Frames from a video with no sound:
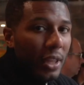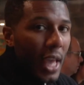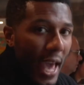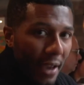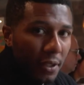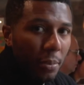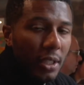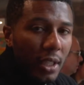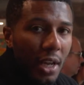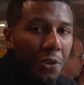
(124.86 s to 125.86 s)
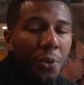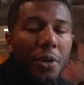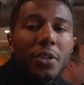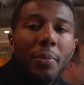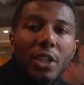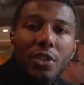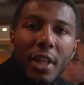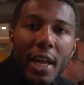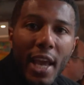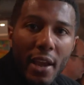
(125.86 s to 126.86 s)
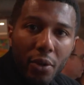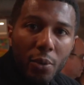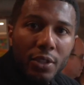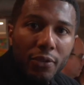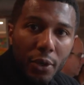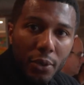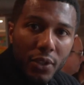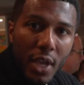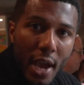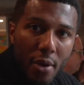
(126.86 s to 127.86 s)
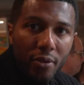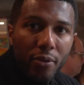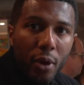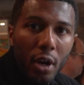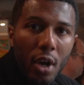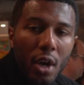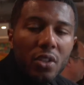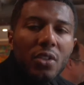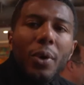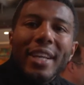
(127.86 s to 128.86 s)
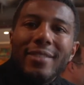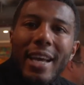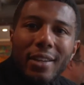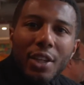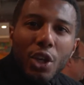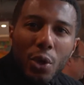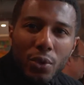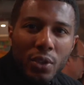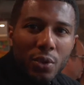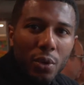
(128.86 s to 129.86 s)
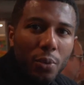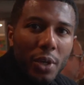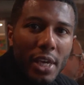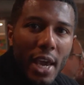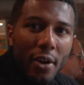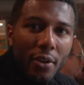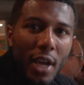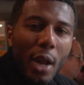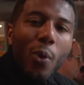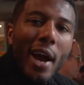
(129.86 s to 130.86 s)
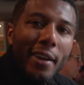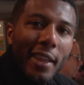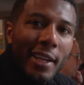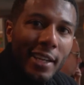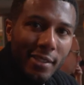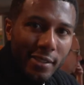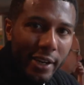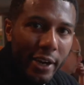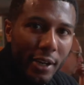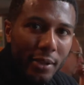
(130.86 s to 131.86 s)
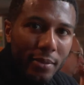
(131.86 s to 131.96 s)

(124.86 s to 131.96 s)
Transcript: they have to be done in order to make sure that everyone's vote is accounted for. So what exactly goes into a recount, and why are they necessary?